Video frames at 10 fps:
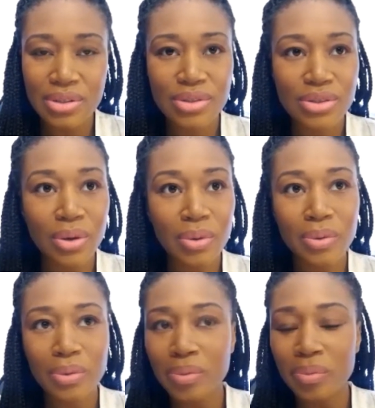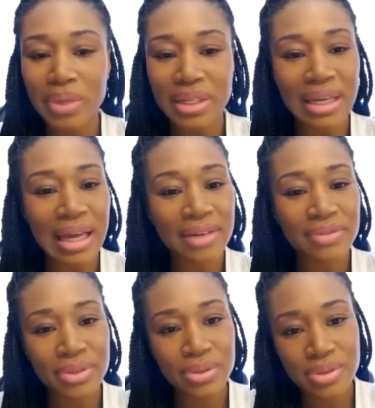so many
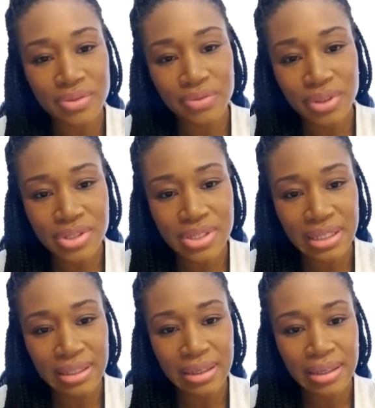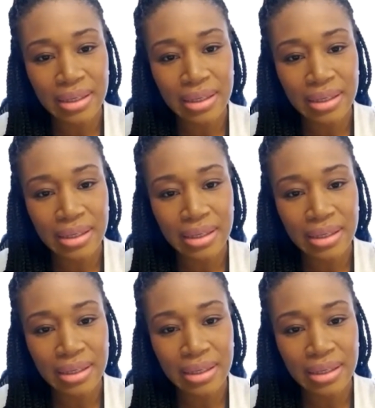avenues of nursing.